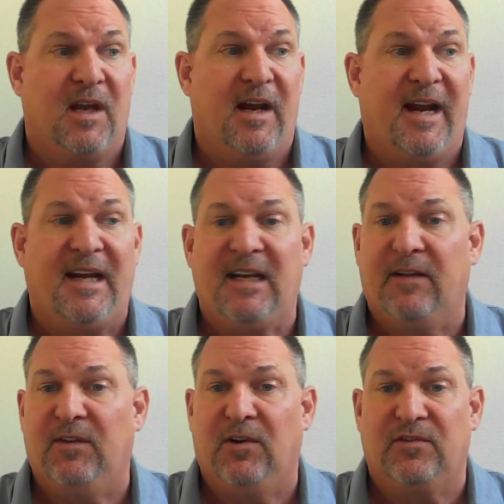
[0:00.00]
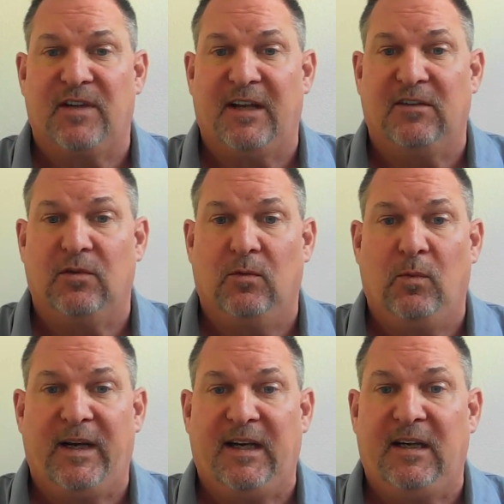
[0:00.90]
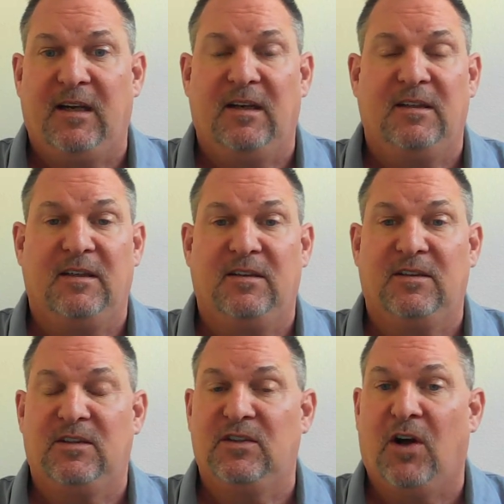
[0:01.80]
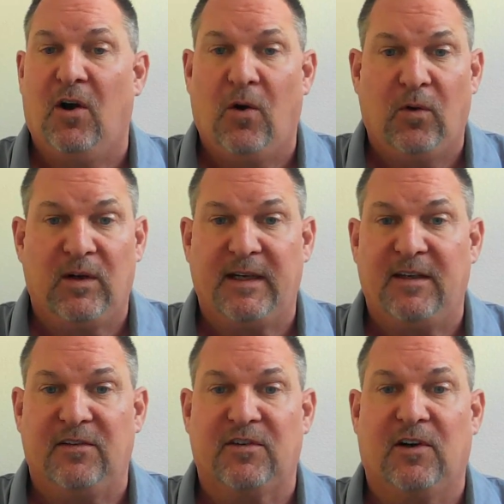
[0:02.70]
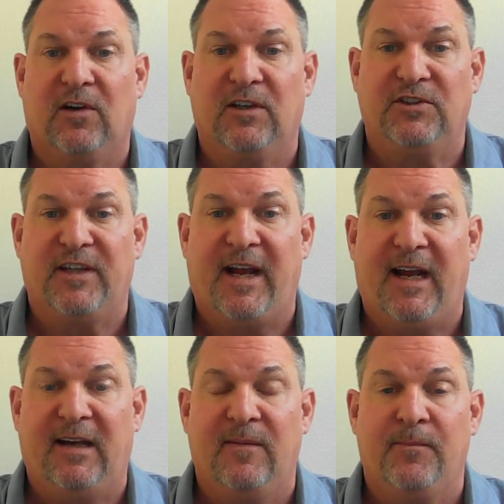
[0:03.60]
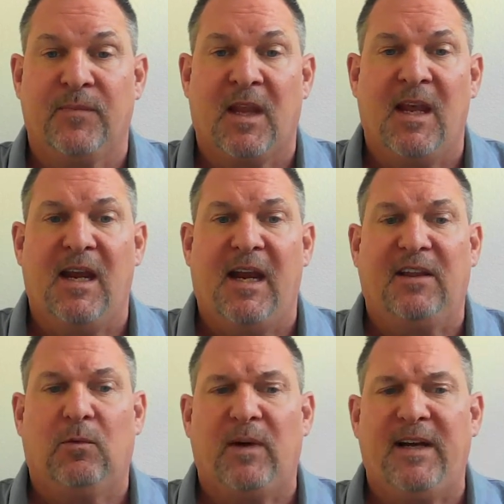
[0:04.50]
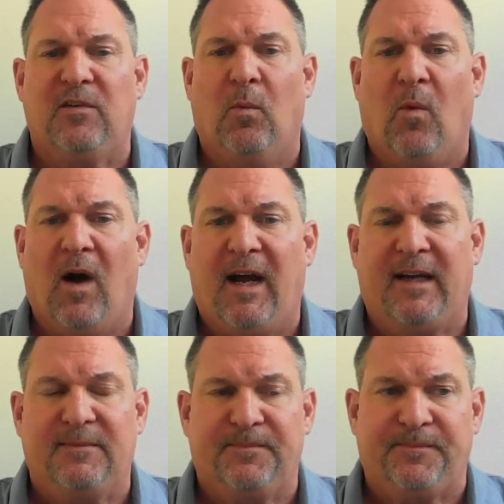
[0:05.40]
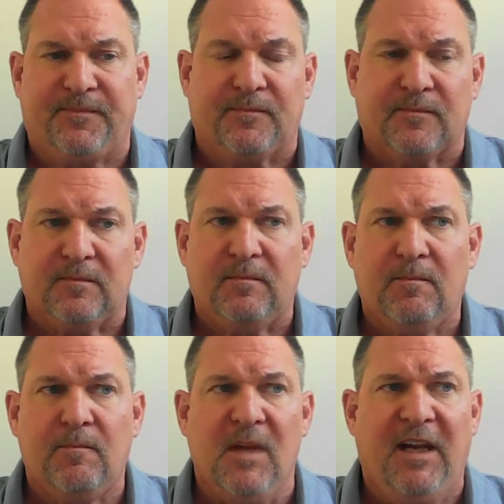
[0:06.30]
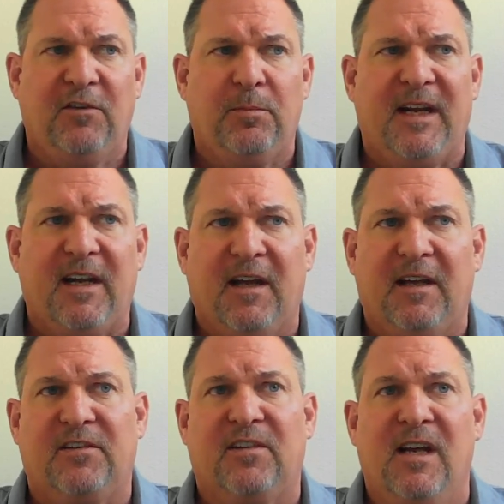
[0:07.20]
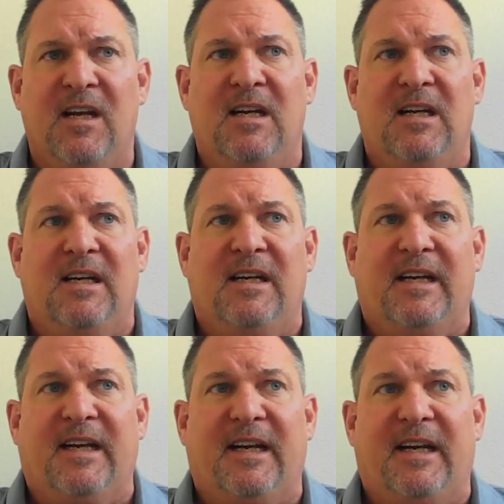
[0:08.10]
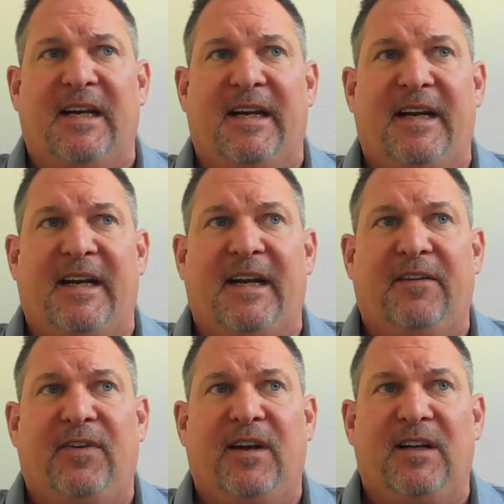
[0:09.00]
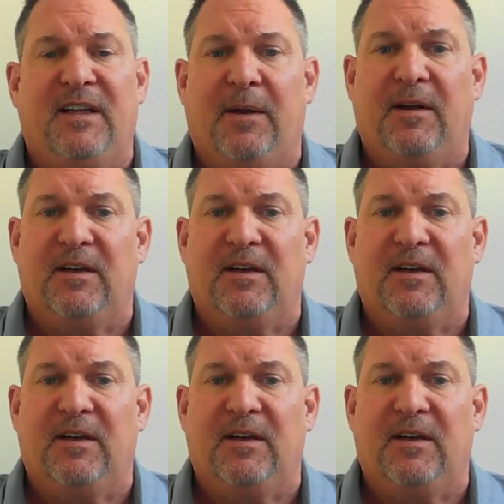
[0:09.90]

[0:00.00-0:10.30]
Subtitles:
Any of those things, we totally discourage that. And the reason why is because if the